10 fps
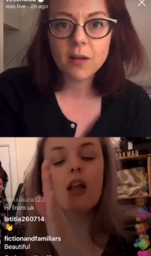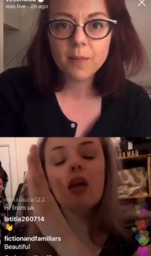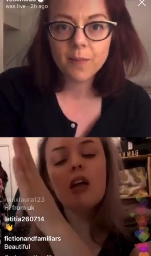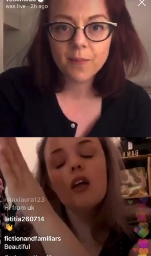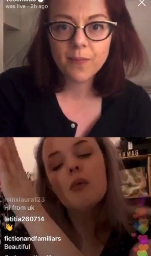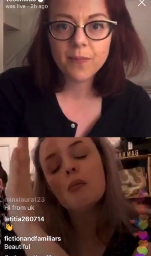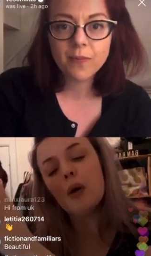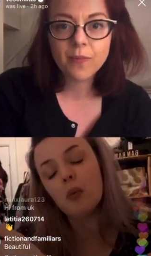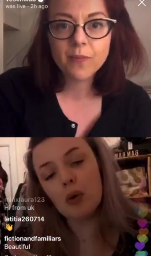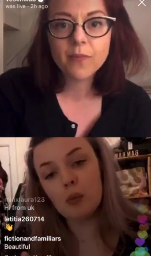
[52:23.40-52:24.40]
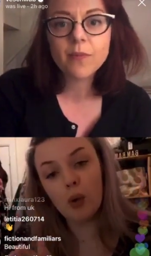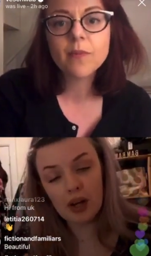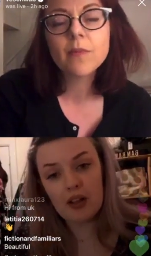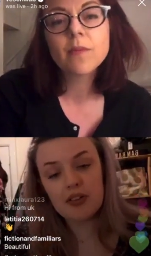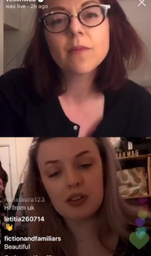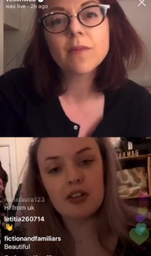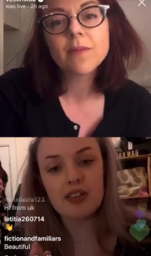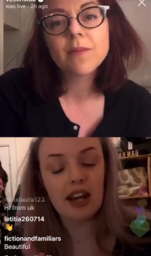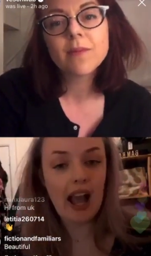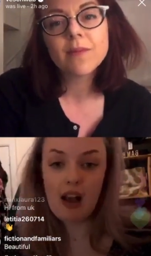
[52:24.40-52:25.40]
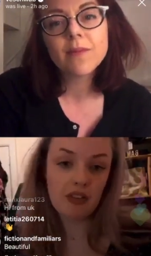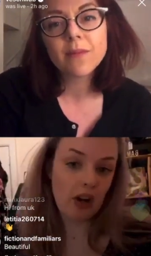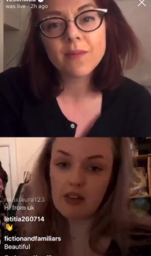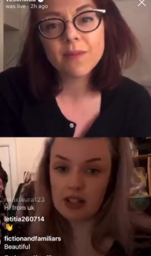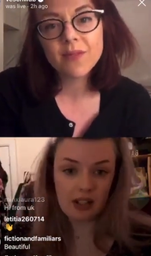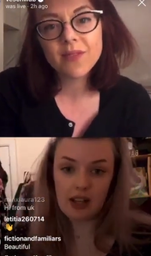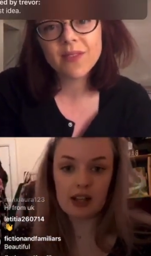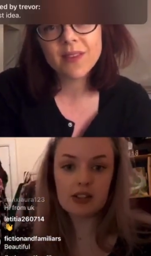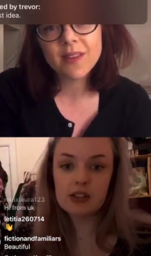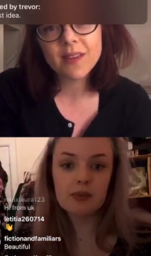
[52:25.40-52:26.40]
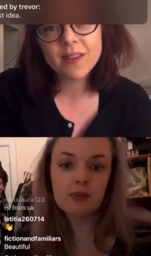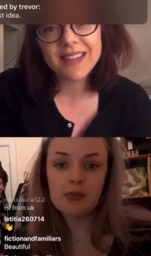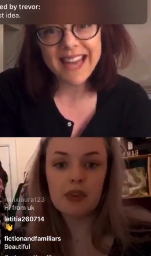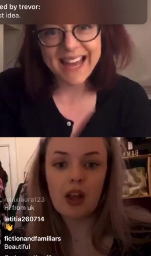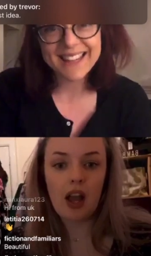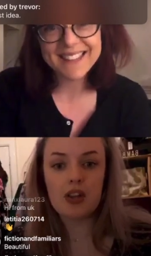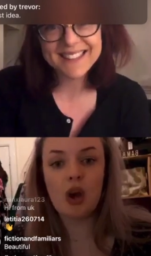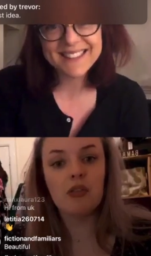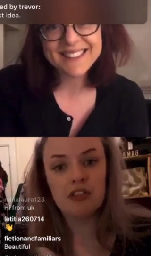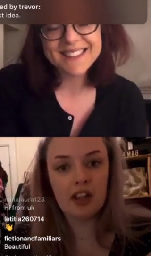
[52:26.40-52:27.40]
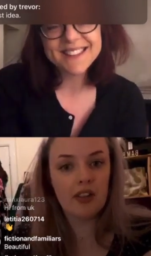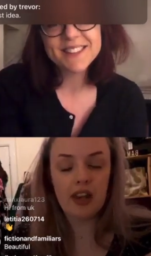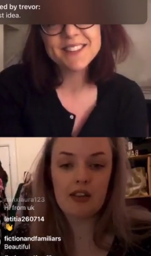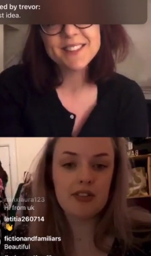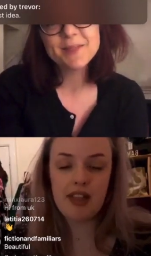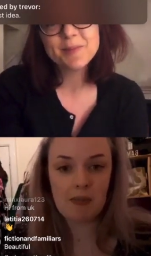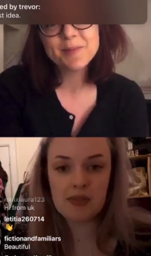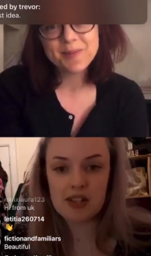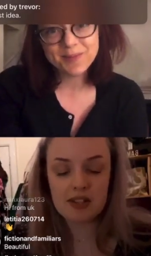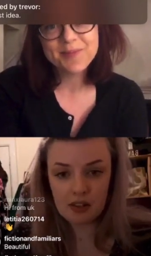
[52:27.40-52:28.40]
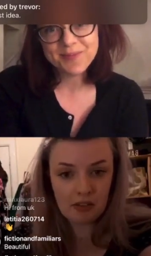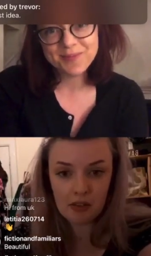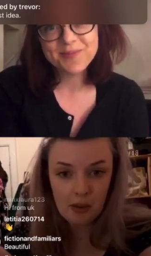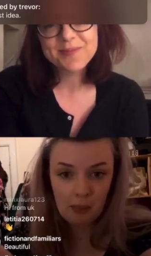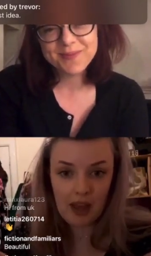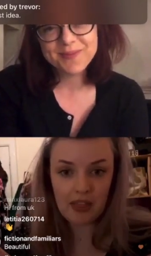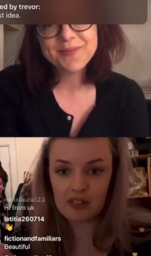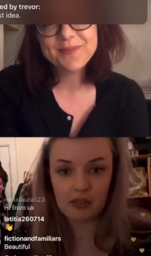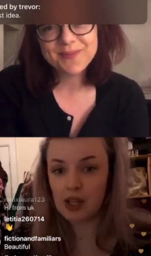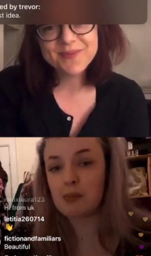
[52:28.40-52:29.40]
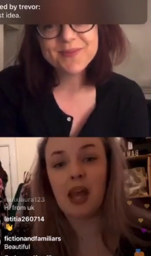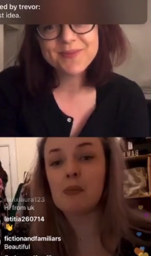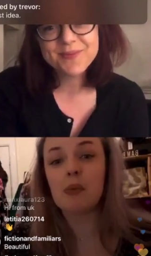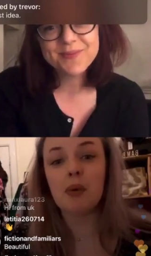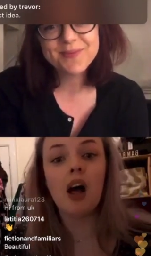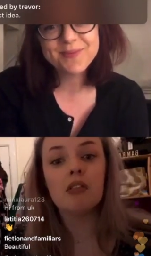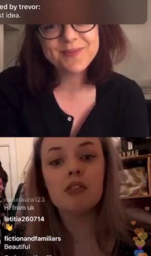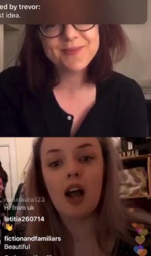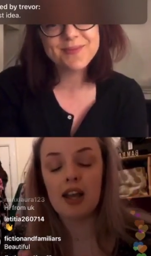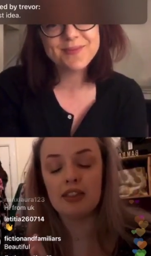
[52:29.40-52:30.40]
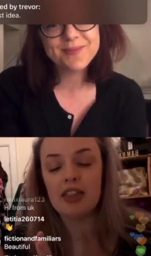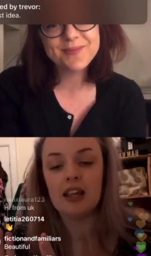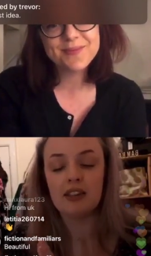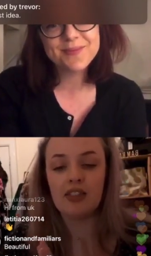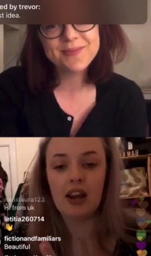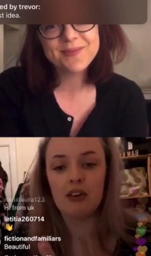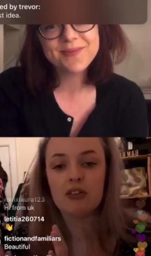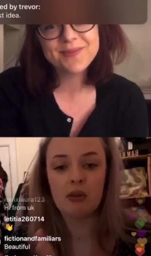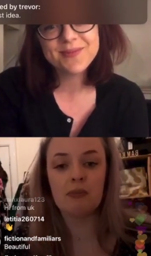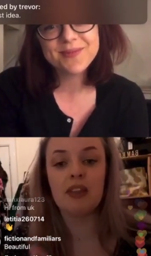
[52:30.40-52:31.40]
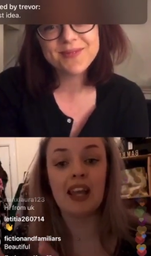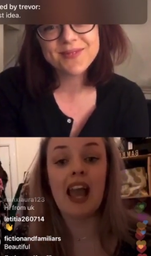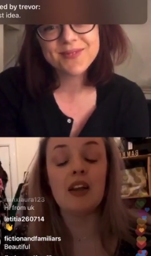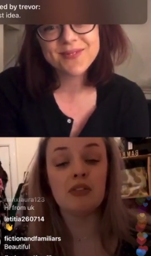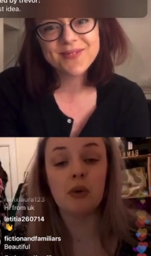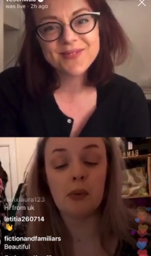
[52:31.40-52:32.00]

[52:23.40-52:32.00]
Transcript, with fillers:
Speaker 1: My one, one answer is that I have not written it yet. Yeah. I don't feel that I've stepped into the full breadth of what I'm capable of. I think that there is something ahead for me.